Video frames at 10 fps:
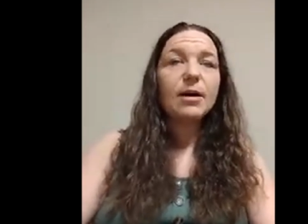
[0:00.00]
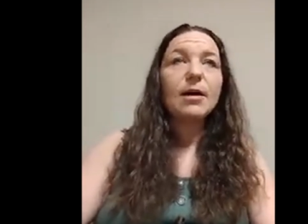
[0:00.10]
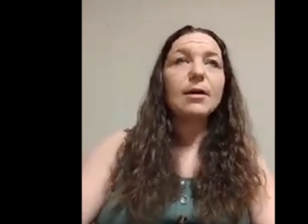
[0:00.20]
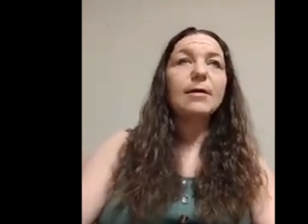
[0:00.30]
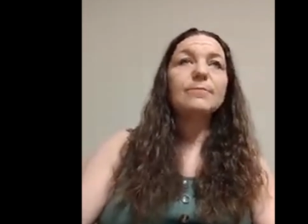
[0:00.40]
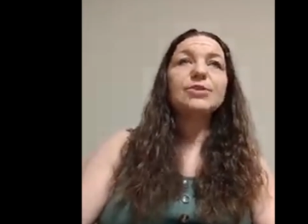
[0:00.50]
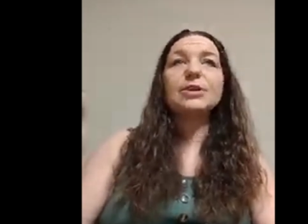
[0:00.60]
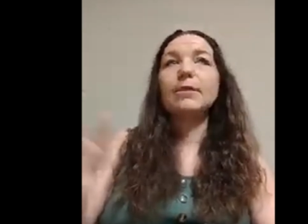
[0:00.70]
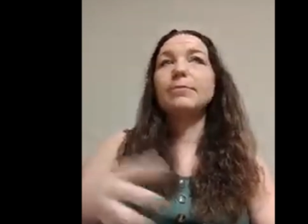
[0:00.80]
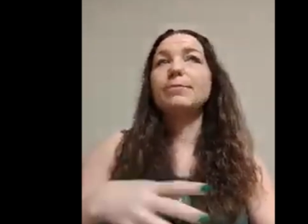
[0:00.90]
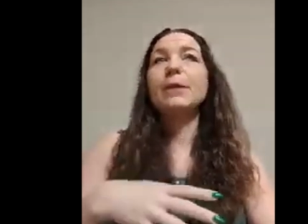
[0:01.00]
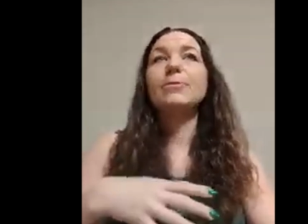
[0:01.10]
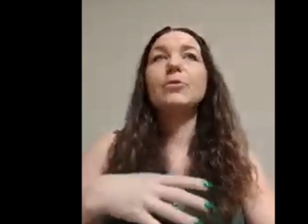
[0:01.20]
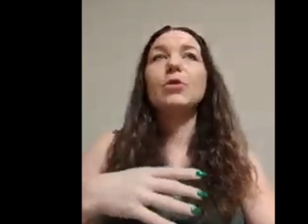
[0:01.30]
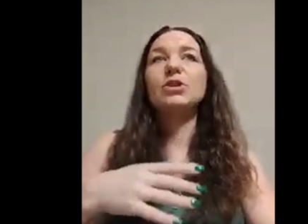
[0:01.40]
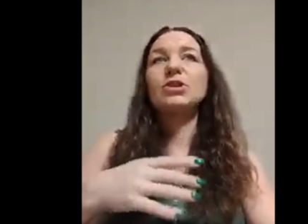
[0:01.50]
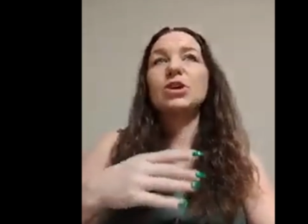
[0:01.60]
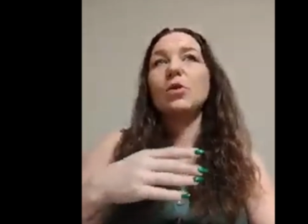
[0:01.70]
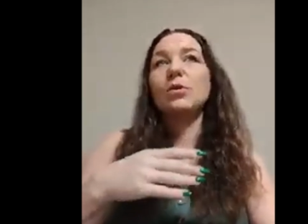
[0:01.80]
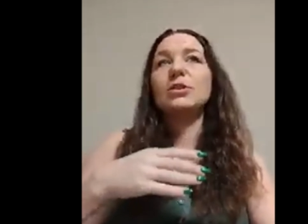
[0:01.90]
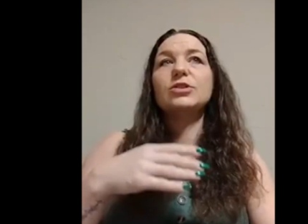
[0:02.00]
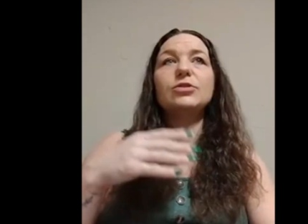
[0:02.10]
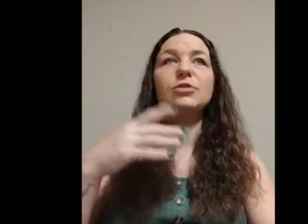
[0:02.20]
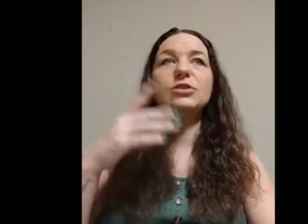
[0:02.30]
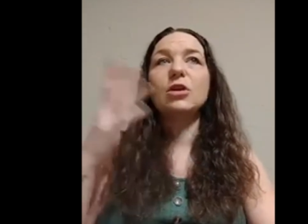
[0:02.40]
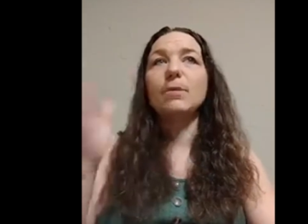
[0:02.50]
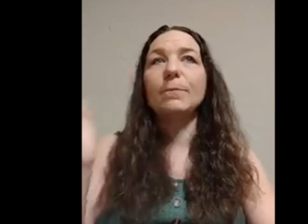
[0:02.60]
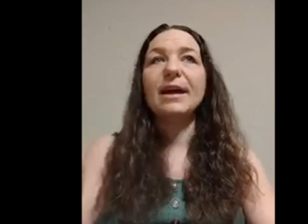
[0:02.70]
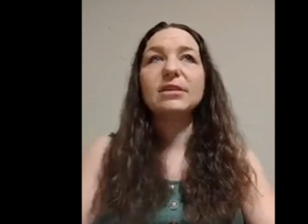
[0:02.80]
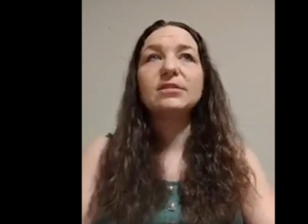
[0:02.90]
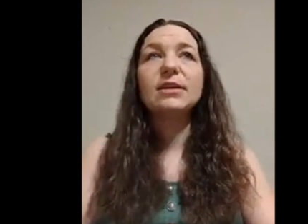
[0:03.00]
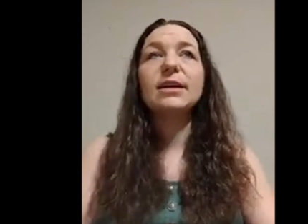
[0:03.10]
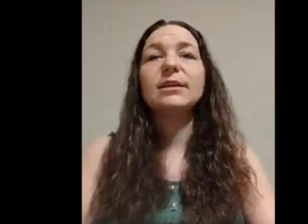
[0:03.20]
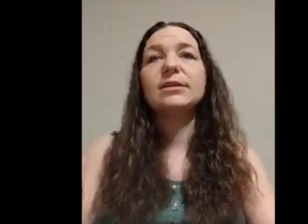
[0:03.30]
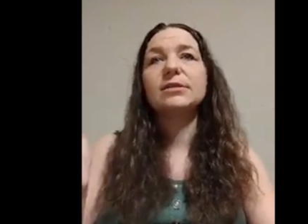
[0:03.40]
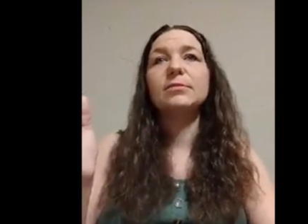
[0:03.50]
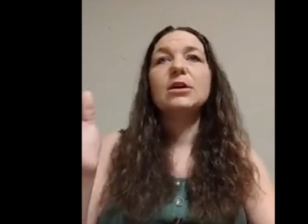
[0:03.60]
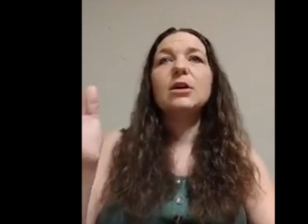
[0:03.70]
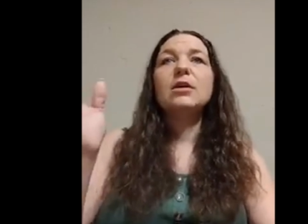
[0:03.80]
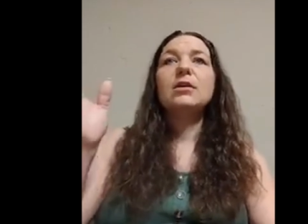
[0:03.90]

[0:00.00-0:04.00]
Some people want to go into what's called panpsychism.